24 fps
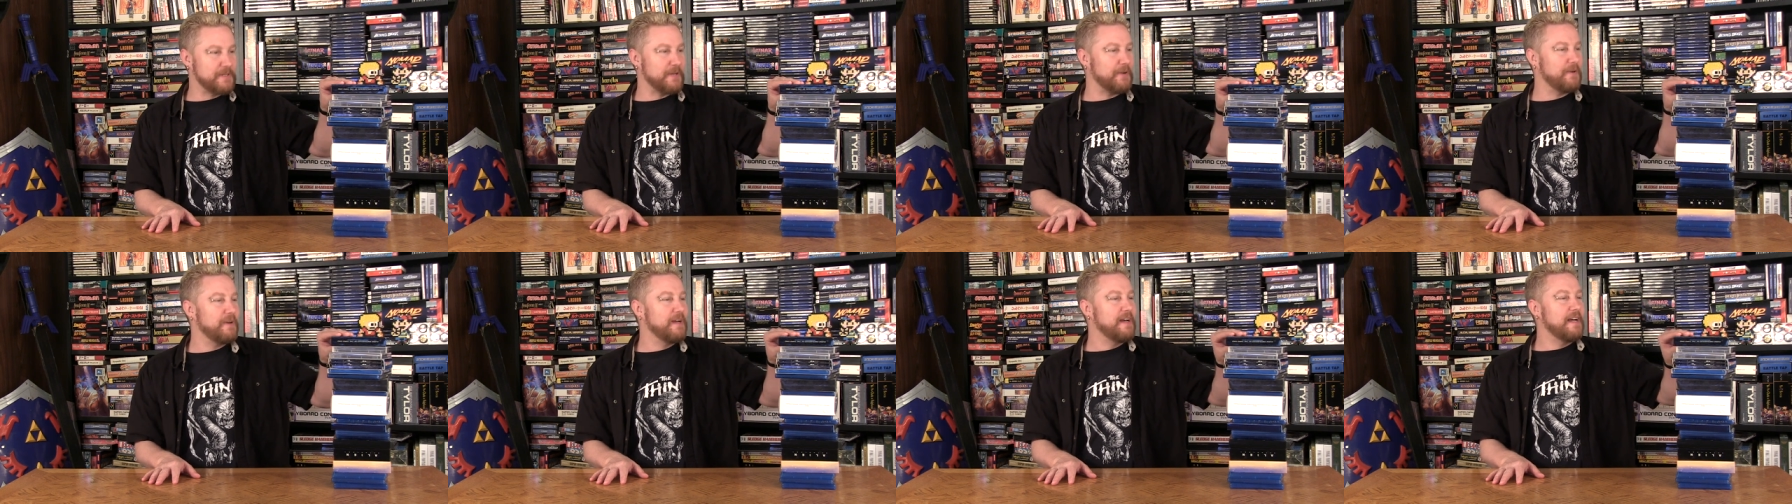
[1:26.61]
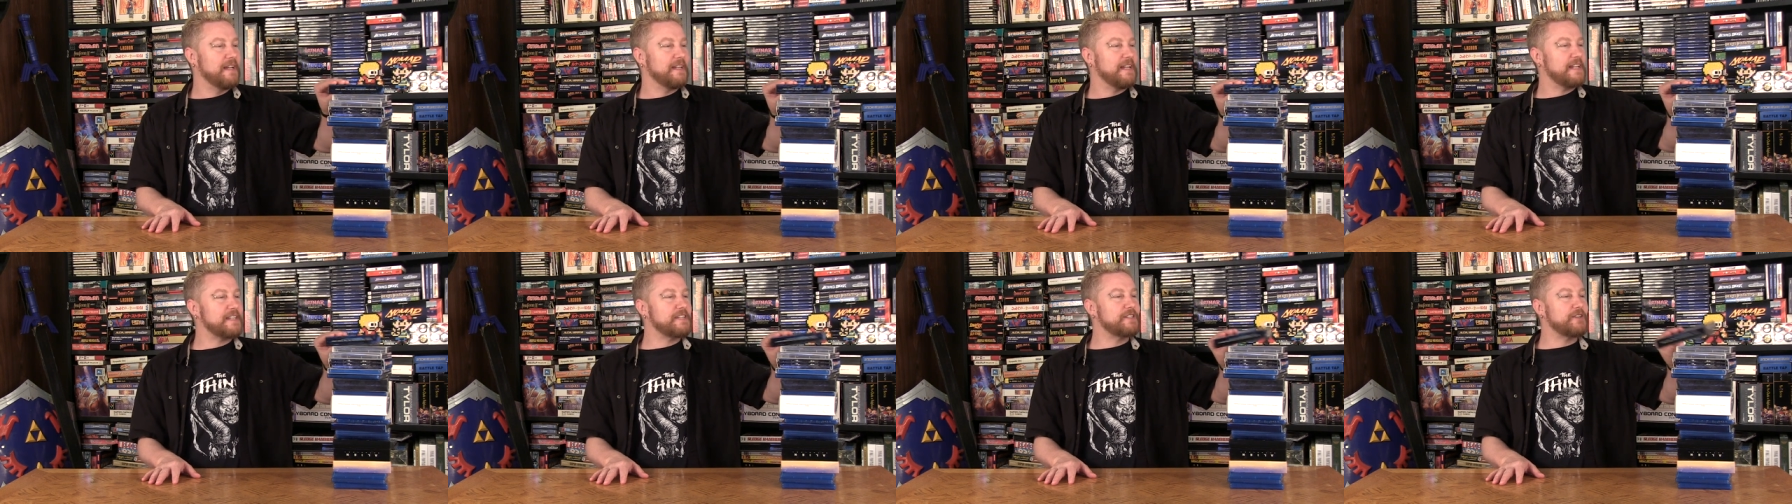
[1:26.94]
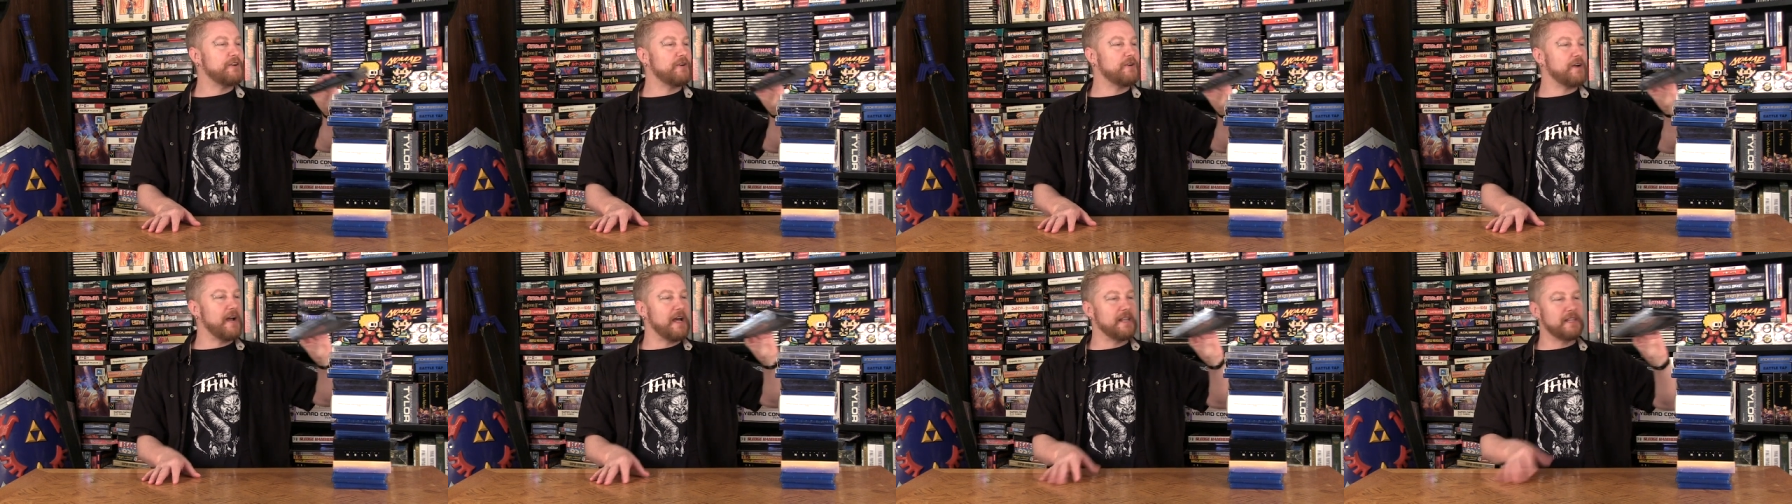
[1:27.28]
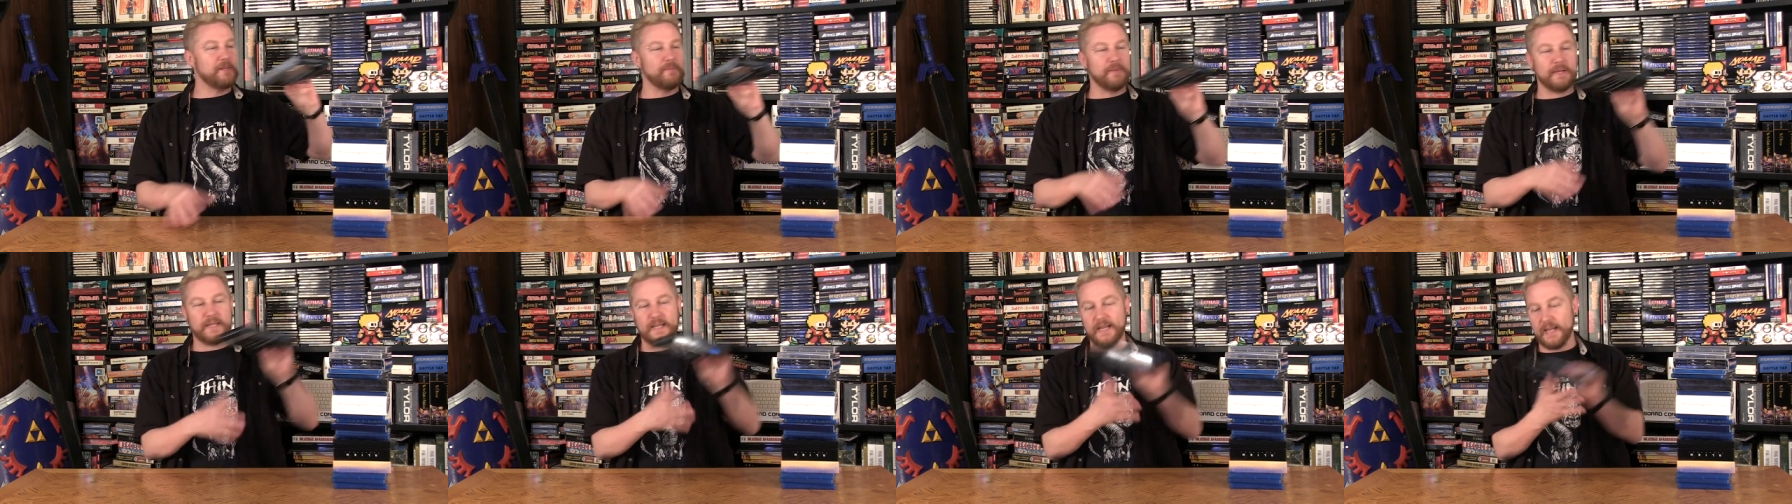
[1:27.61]
So let's start at
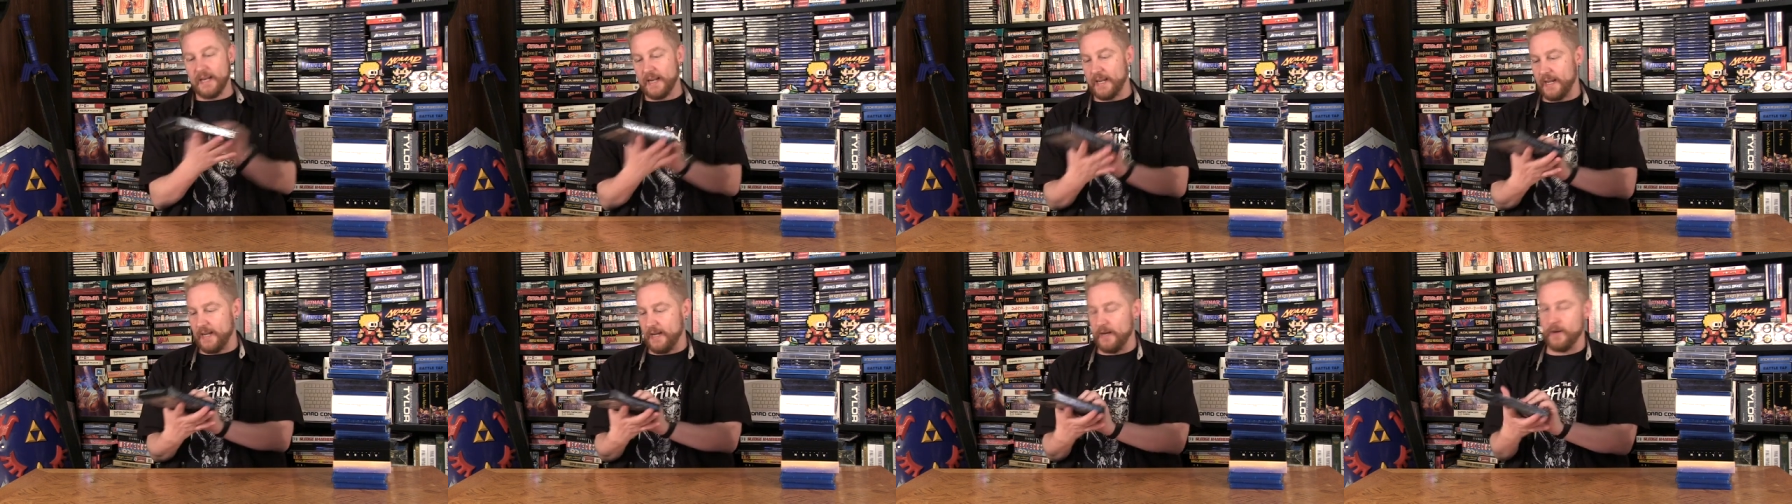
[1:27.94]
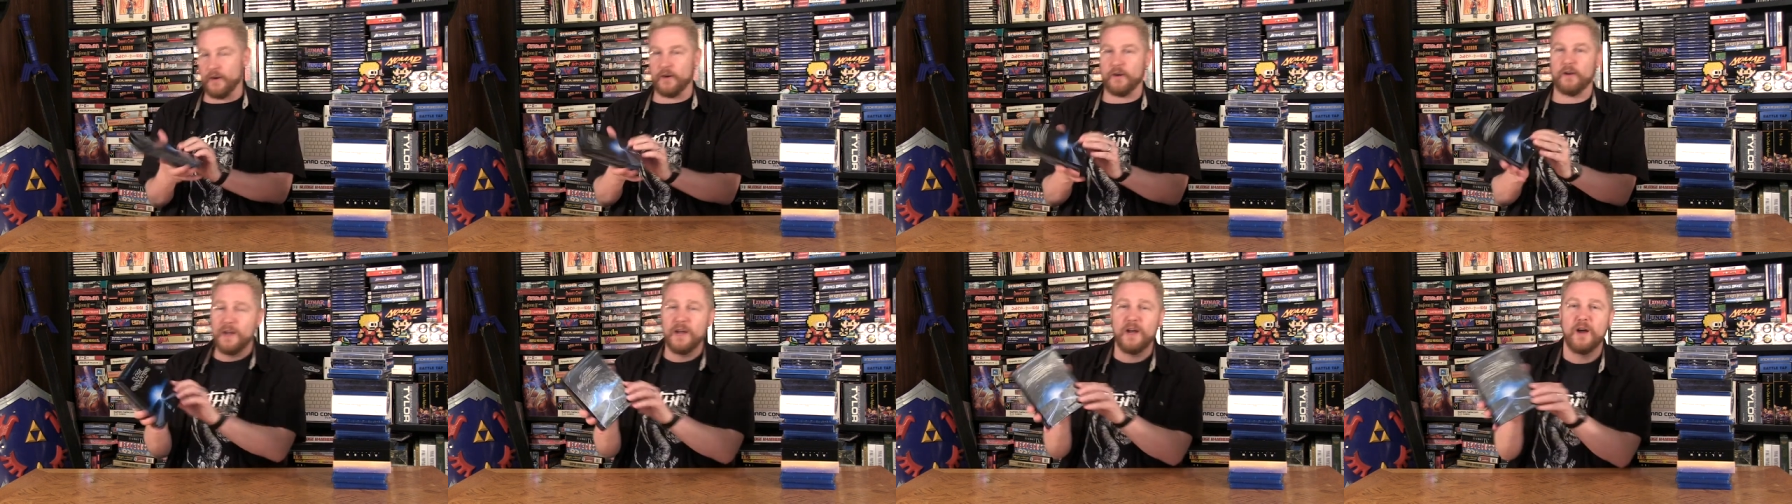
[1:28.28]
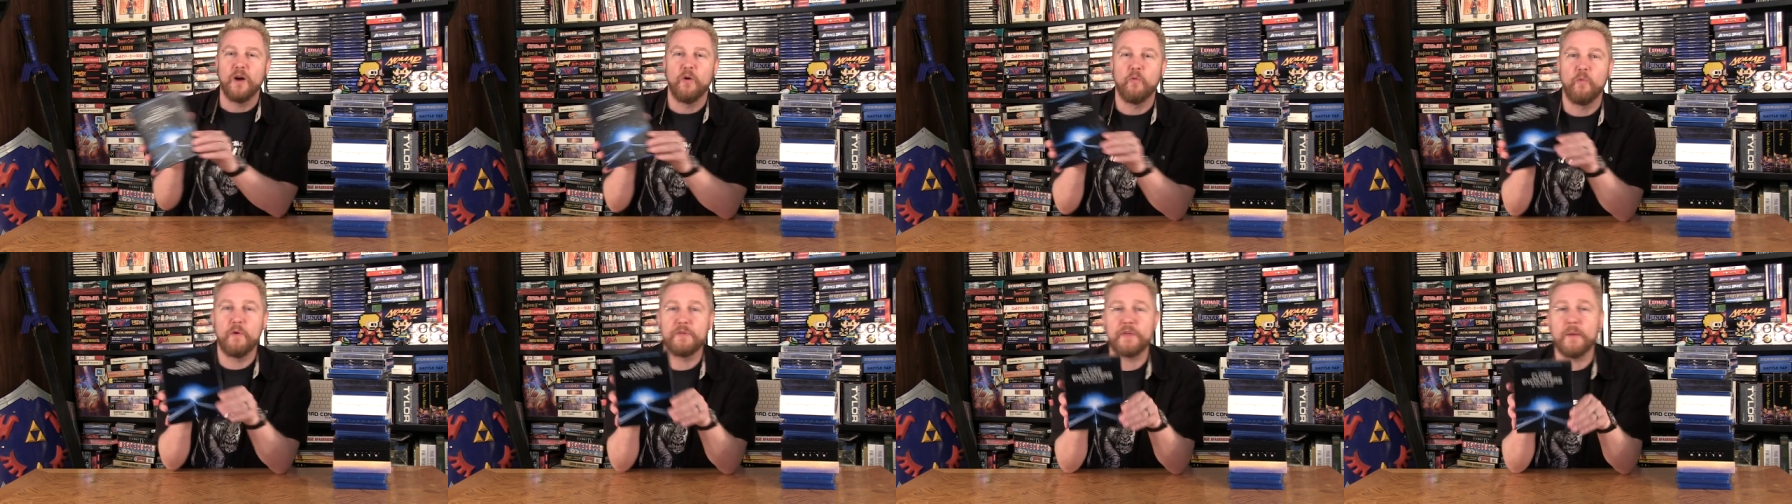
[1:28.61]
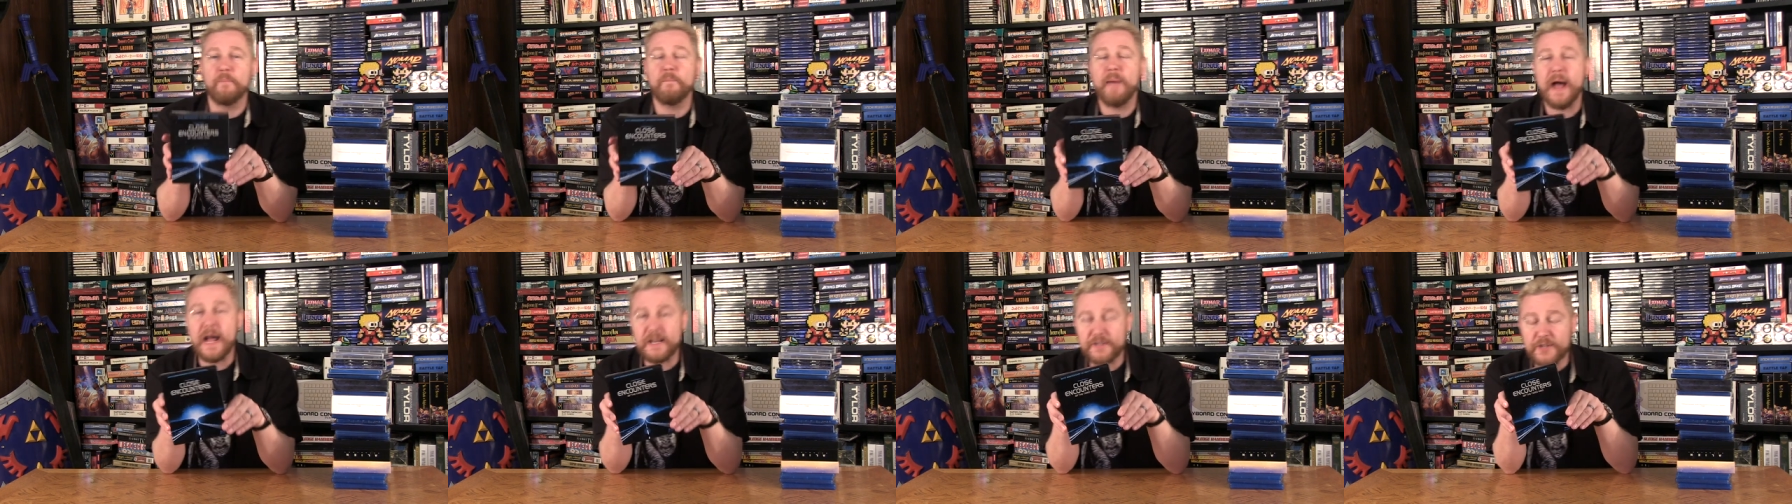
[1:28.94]
the beginning here with a
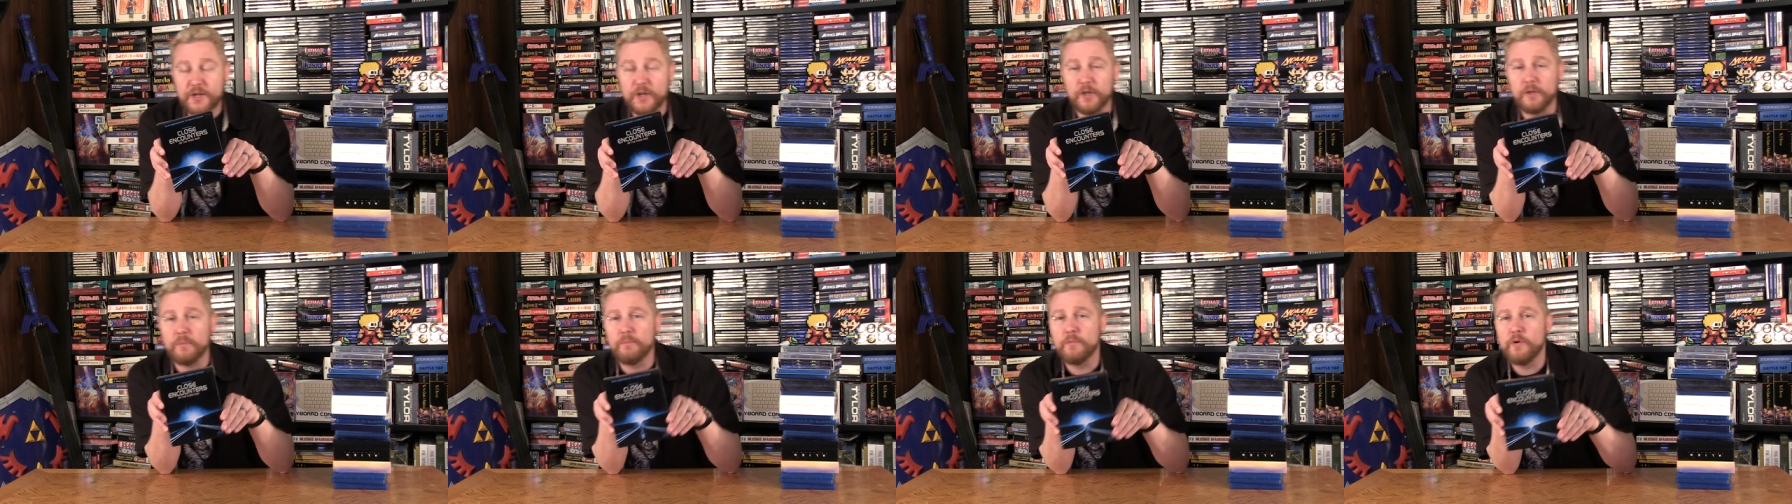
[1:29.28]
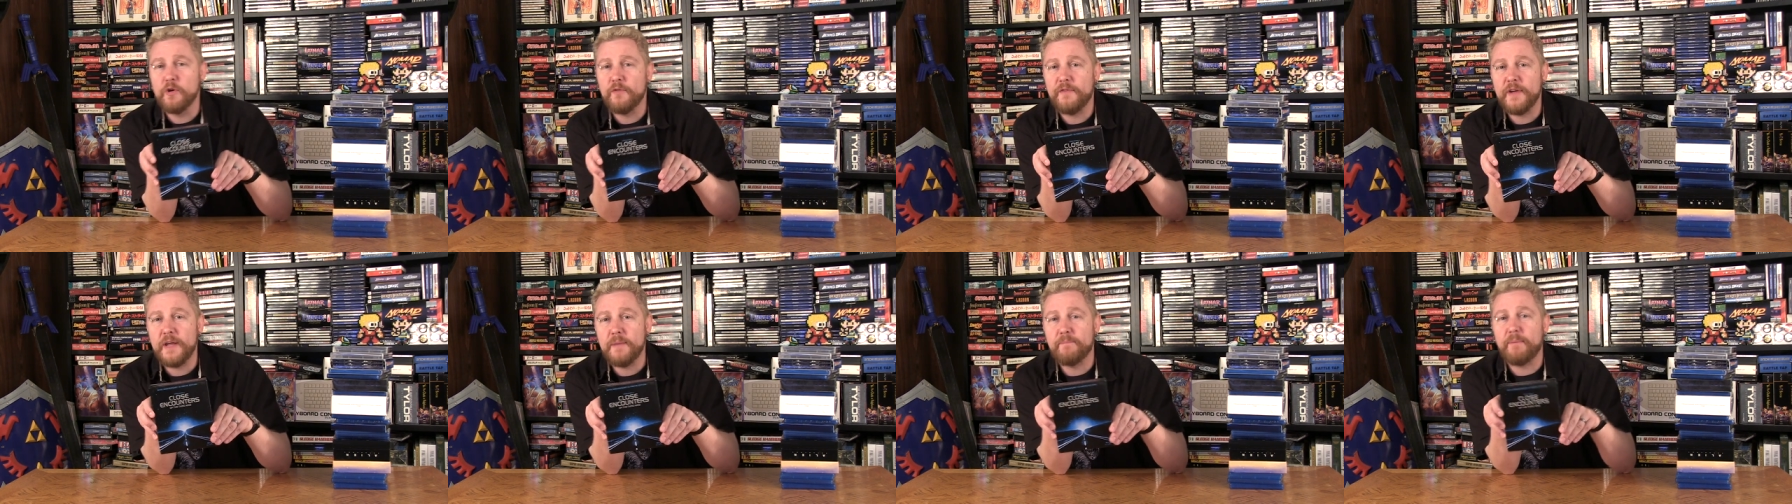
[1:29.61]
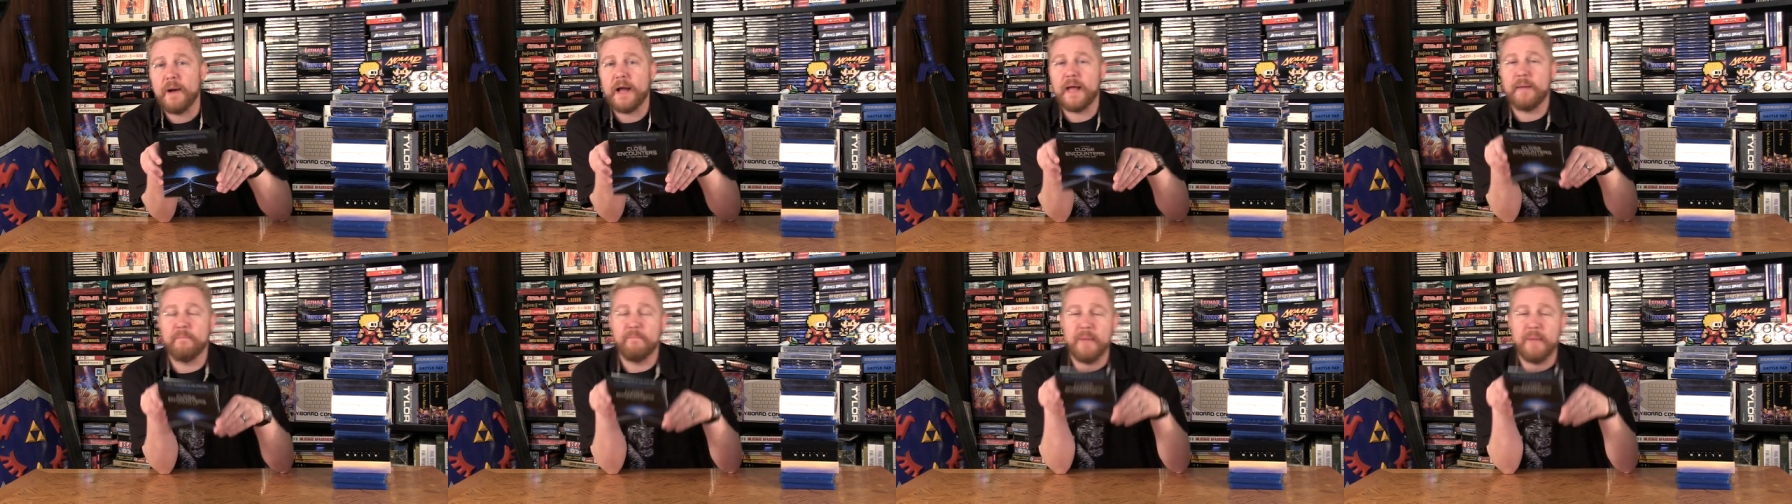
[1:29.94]
magical movie by a